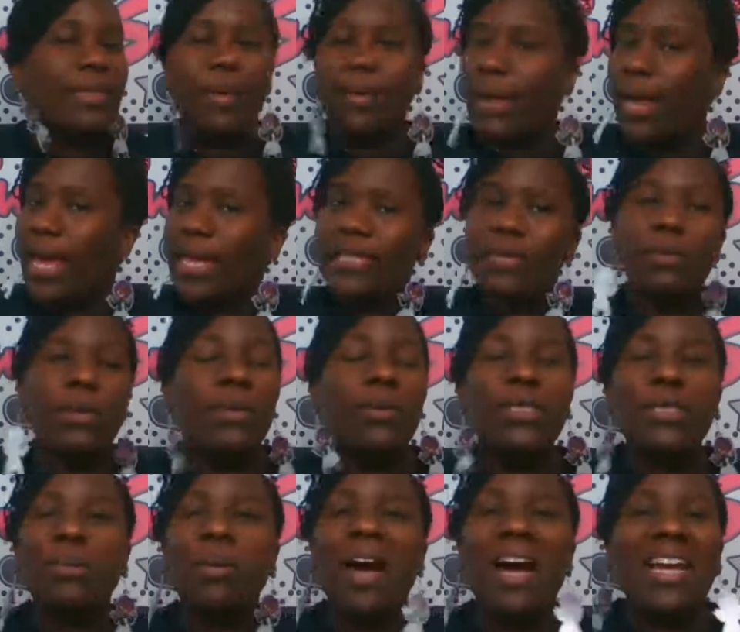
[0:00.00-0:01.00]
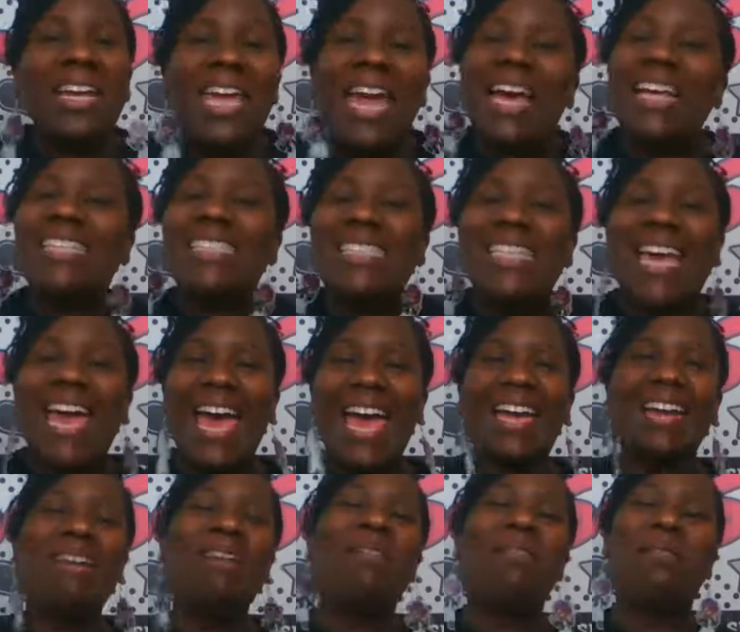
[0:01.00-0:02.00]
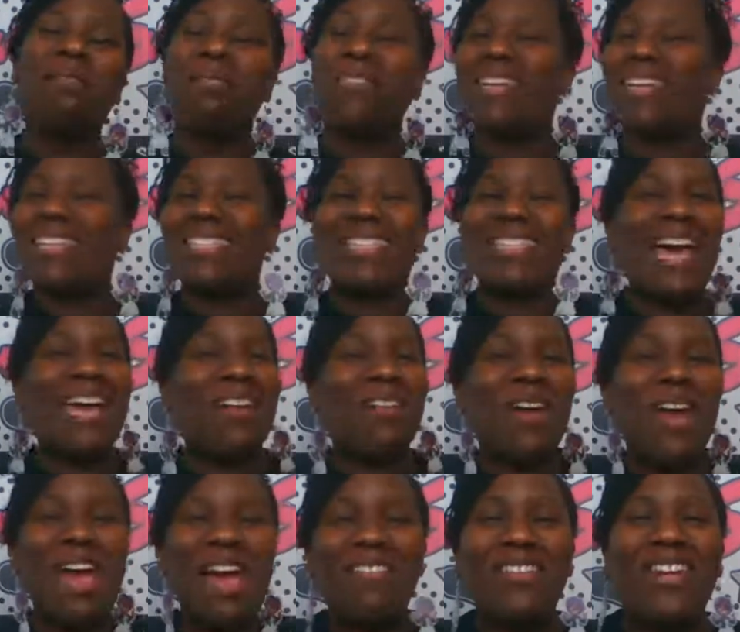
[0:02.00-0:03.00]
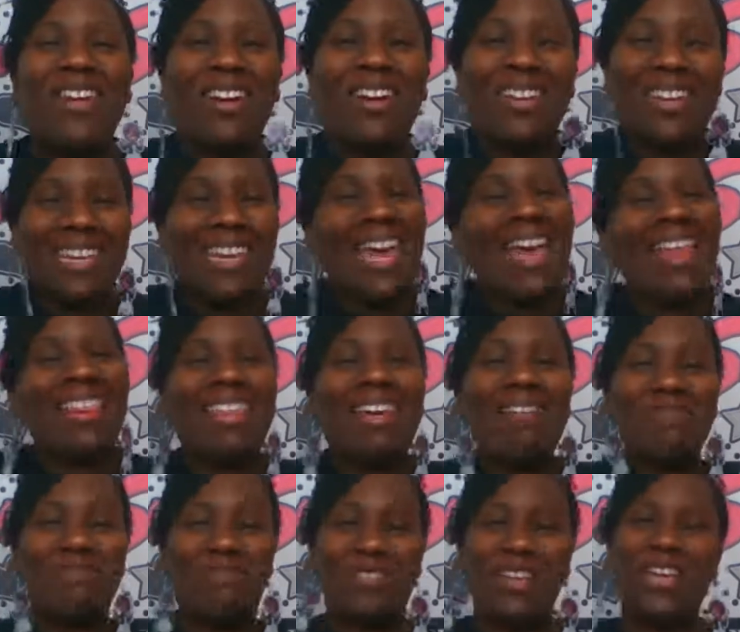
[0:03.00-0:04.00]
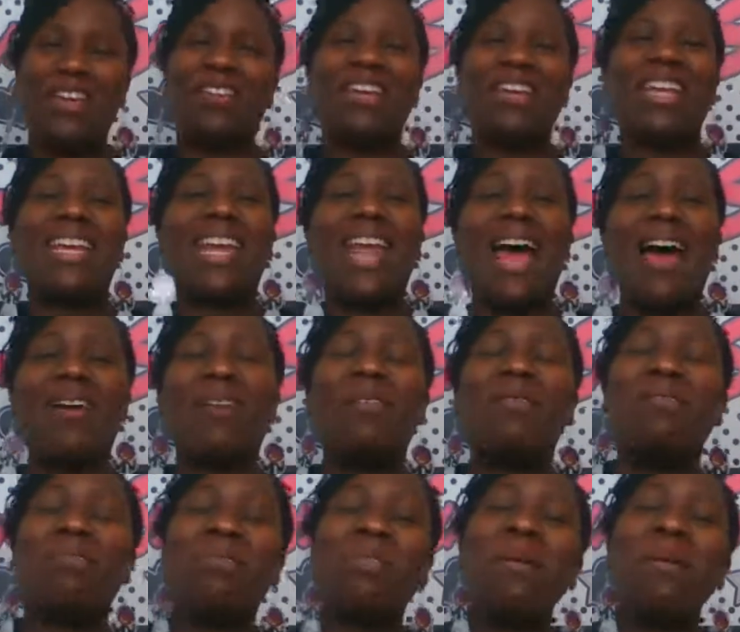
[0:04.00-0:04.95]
Don't ask me which podcast yet, because I don't have it all together. I'm figuring it out.